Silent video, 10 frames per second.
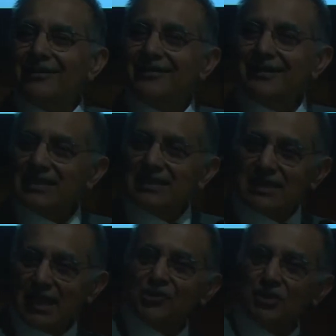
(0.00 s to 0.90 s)
this is
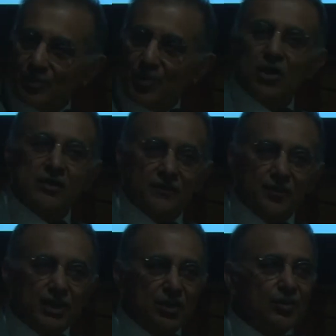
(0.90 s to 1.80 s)
actually part of a
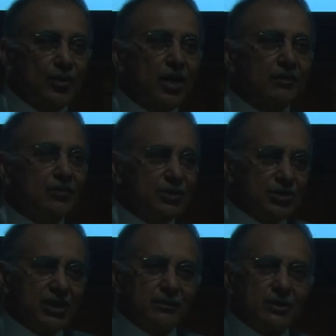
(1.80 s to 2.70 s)
bigger problem,
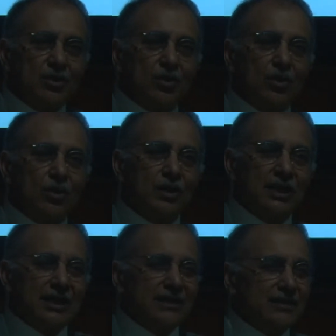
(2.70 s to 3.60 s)
which I would call
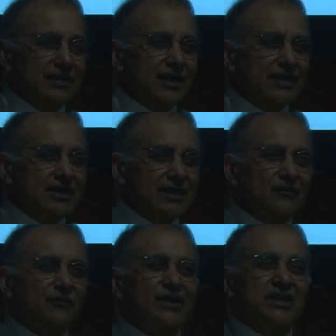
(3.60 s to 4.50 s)
the idea
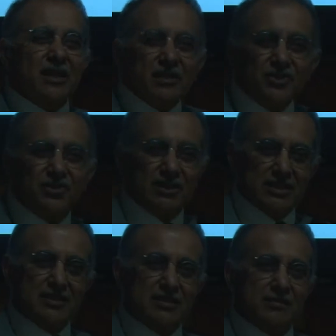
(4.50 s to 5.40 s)
of
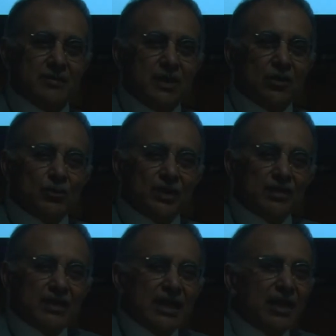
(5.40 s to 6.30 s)
reductionism. We
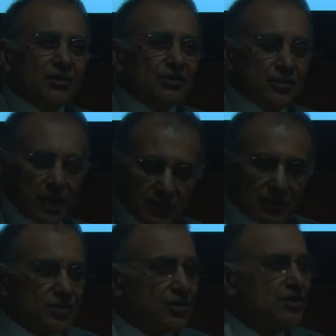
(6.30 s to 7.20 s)
are now trying to
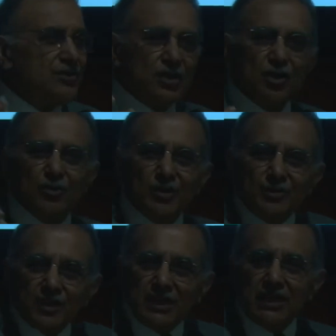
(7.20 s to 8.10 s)
turn the
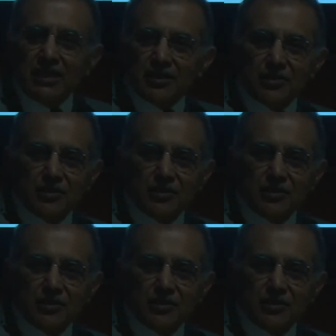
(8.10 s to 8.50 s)
human being into